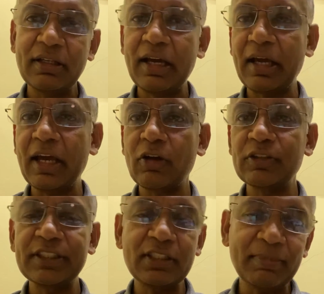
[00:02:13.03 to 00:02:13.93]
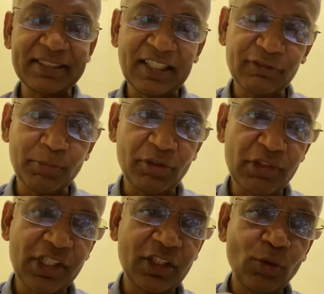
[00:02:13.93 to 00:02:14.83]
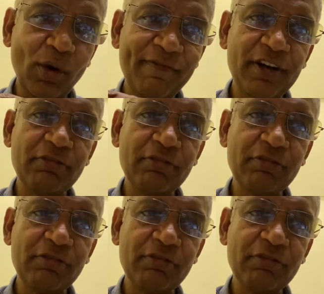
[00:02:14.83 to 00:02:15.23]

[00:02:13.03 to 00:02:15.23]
I, I consider myself to be rigid, who are very